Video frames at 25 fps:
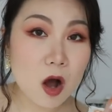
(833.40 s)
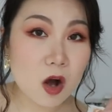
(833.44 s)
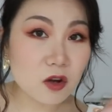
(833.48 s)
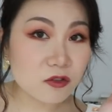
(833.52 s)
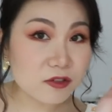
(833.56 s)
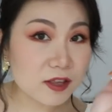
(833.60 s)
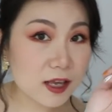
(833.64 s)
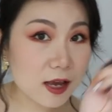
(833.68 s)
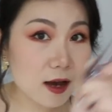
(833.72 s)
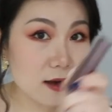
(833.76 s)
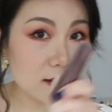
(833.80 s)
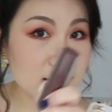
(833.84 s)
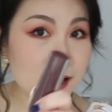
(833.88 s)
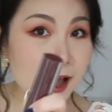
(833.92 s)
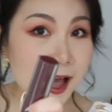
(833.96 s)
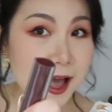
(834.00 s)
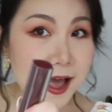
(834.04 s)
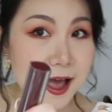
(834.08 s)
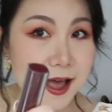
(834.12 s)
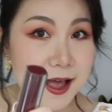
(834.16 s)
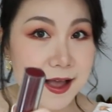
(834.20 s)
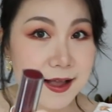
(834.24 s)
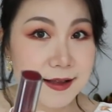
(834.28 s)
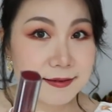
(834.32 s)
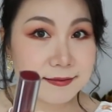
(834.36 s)
on the other
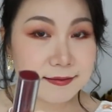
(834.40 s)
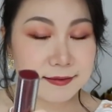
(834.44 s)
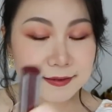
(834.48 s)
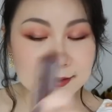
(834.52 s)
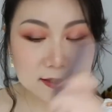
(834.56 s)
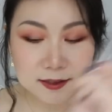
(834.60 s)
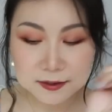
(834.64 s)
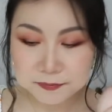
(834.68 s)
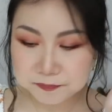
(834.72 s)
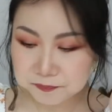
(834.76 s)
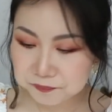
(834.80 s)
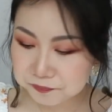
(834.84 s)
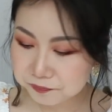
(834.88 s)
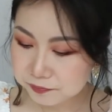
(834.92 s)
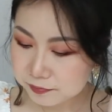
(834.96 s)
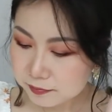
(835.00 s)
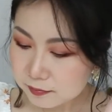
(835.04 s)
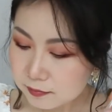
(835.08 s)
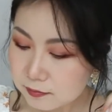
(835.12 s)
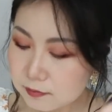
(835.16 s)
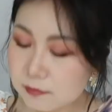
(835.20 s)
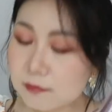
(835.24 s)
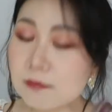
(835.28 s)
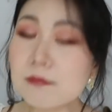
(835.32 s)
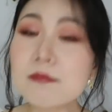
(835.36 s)
hand,
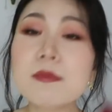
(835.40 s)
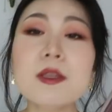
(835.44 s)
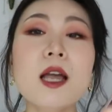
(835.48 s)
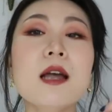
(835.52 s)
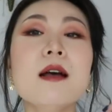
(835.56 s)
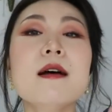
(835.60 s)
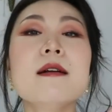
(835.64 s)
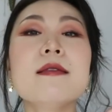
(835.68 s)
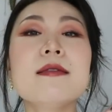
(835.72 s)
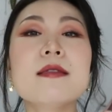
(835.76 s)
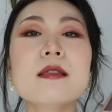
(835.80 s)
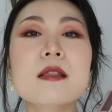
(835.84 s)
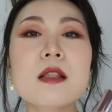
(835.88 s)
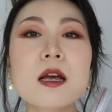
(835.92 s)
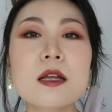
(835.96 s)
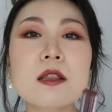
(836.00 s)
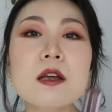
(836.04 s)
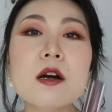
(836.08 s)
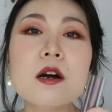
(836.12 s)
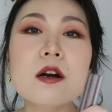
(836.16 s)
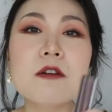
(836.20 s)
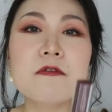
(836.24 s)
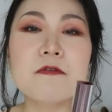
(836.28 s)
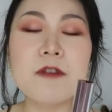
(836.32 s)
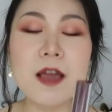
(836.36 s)
another
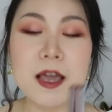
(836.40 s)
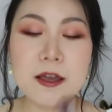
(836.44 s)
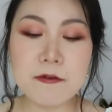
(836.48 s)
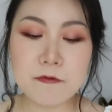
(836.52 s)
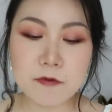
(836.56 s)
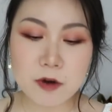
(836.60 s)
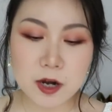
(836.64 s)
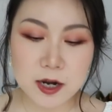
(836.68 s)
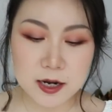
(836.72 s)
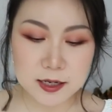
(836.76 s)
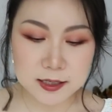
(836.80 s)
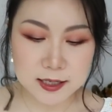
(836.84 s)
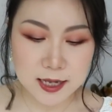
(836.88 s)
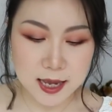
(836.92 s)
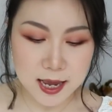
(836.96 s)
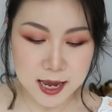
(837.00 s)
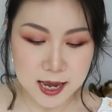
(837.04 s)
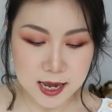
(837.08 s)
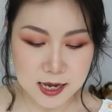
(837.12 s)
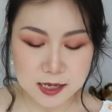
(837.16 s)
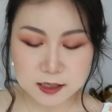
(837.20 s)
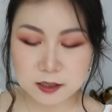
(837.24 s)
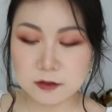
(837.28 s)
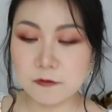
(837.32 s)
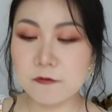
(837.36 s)
her favorite
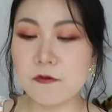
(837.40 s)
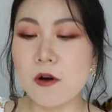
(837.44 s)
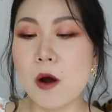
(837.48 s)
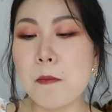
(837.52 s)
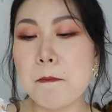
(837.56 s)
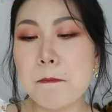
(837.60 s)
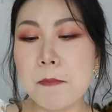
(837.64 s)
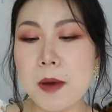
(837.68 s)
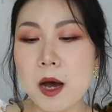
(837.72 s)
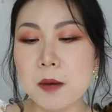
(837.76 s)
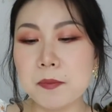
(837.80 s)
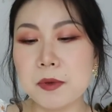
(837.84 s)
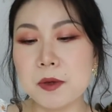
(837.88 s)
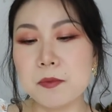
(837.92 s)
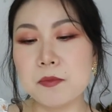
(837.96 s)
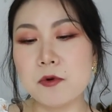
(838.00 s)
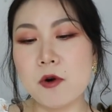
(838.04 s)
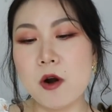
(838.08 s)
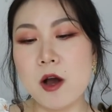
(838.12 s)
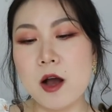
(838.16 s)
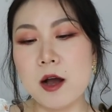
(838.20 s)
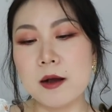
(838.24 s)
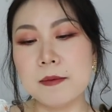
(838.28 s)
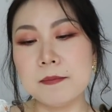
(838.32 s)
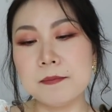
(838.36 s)
is from Bobbi
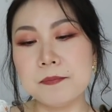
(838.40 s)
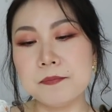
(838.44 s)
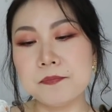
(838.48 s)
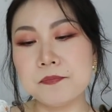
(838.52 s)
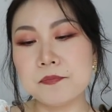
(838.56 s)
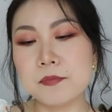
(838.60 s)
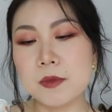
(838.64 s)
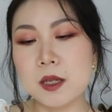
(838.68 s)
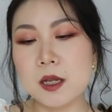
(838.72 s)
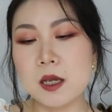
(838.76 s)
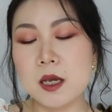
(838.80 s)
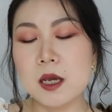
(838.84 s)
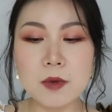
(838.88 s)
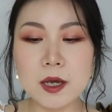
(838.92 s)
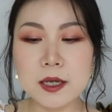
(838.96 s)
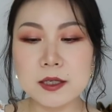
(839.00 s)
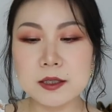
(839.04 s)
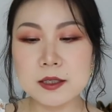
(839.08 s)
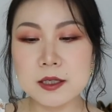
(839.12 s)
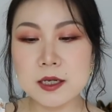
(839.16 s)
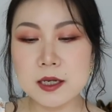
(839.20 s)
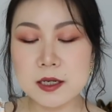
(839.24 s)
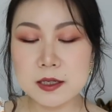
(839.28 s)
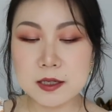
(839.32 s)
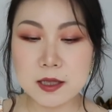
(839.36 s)
Brown.
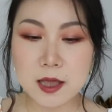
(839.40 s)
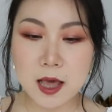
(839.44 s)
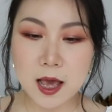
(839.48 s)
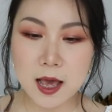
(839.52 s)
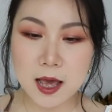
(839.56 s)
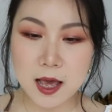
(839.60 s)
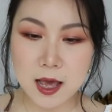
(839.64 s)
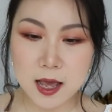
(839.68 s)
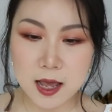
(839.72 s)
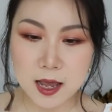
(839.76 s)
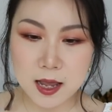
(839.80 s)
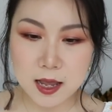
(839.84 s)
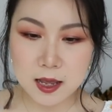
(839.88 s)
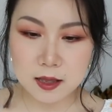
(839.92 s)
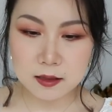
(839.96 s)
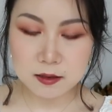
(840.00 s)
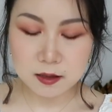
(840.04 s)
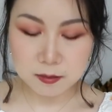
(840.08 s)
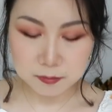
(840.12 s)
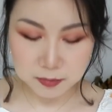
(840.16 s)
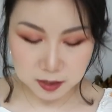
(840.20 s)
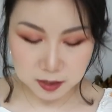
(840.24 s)
It is let